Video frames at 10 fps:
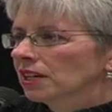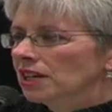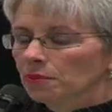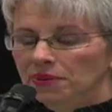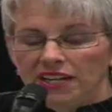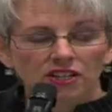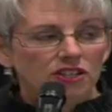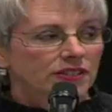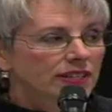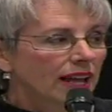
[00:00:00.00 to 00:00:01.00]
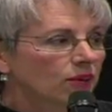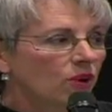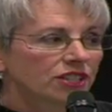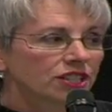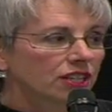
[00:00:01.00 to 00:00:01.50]
Now, Peter, you're saying,
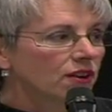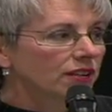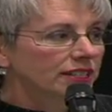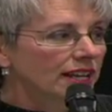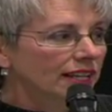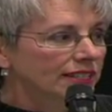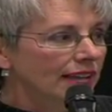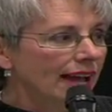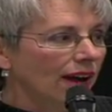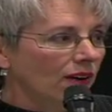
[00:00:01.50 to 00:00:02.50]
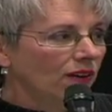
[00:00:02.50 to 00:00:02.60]
what's she going to tell us now?